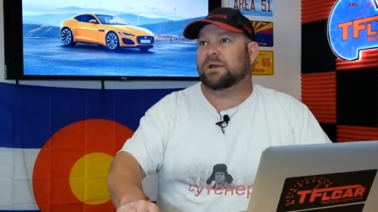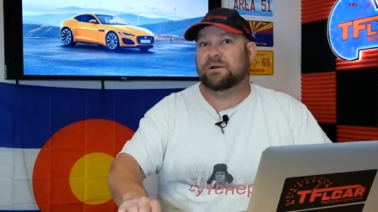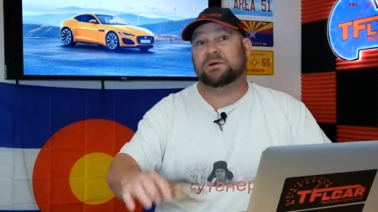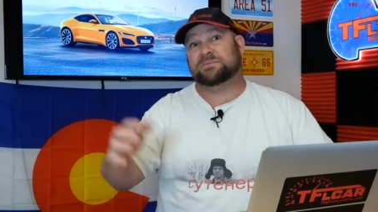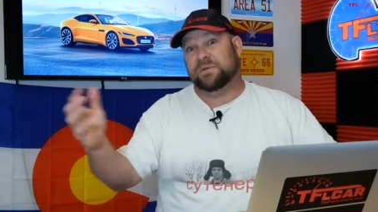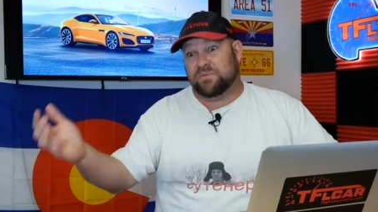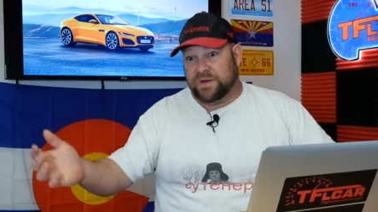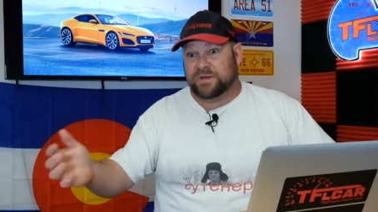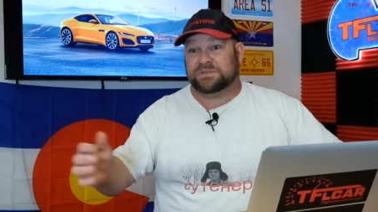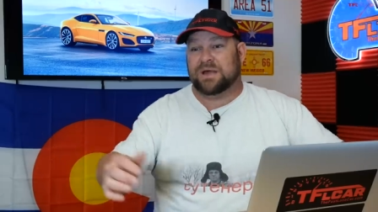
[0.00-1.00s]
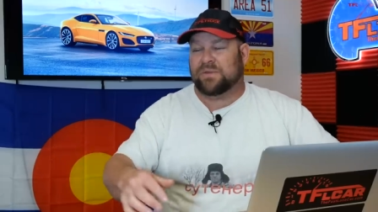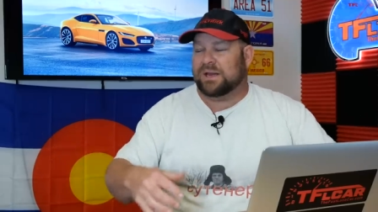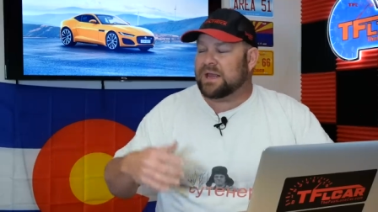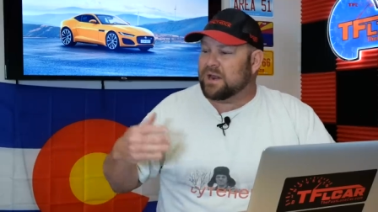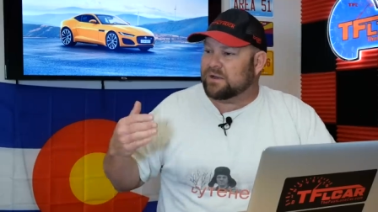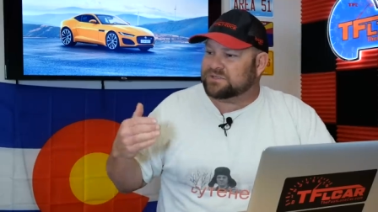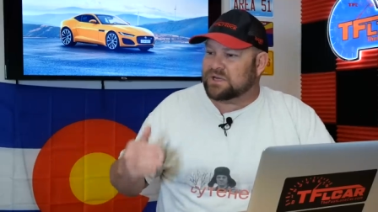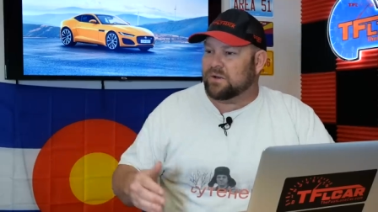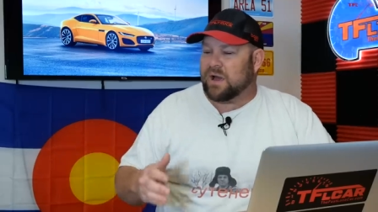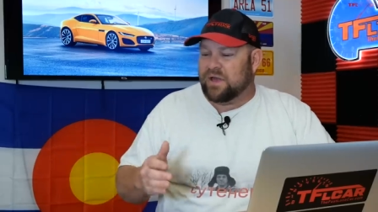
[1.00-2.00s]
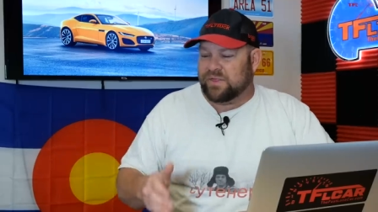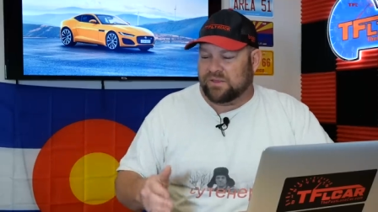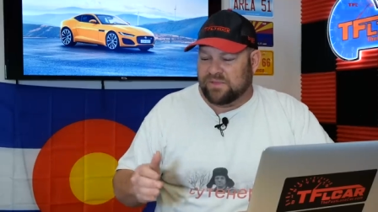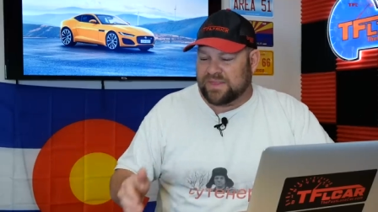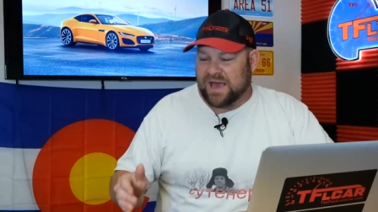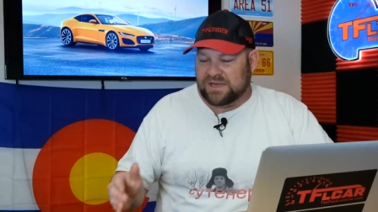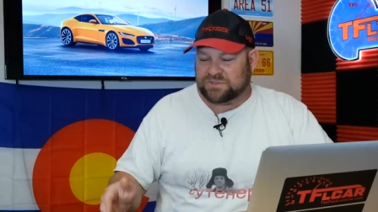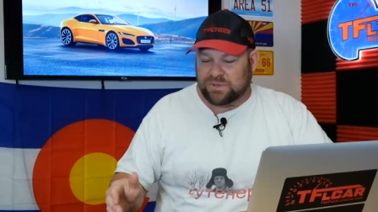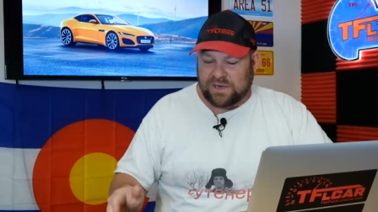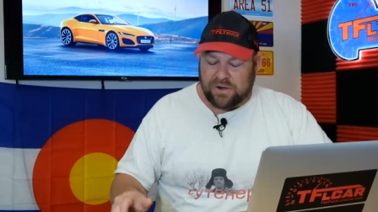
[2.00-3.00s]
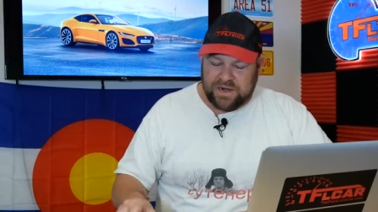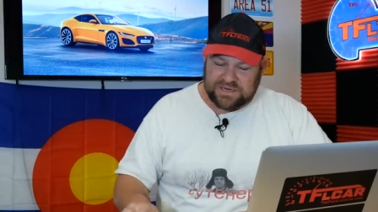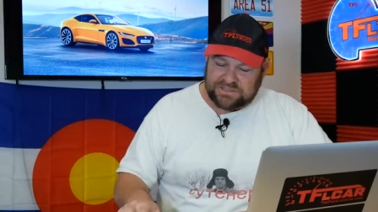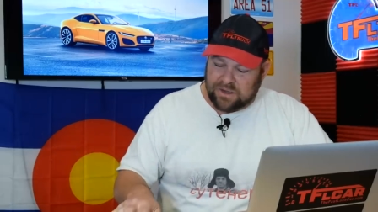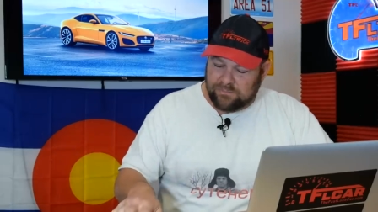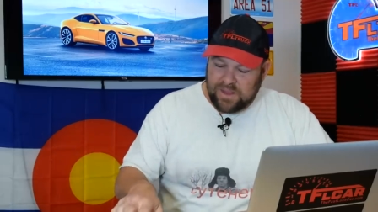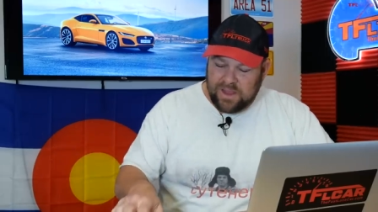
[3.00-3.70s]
You know, it's been three years, nothing. You know, so I think that that is really hurting. So